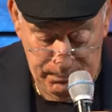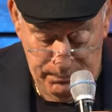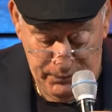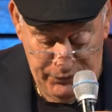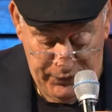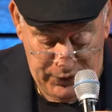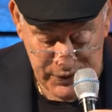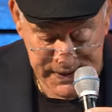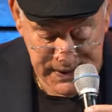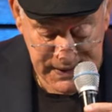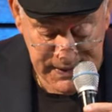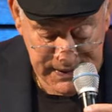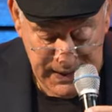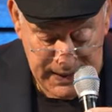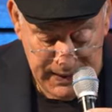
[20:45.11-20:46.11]
verse
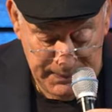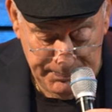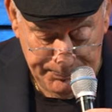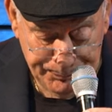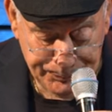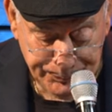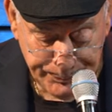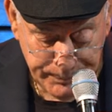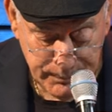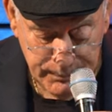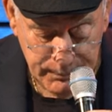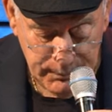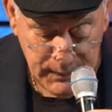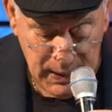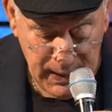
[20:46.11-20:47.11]
16,
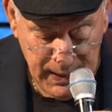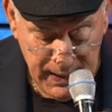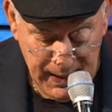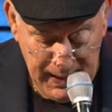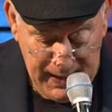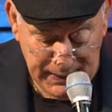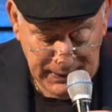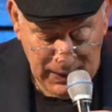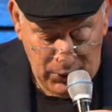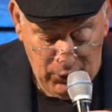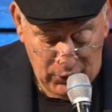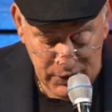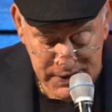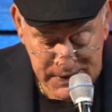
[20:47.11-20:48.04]
and the Lord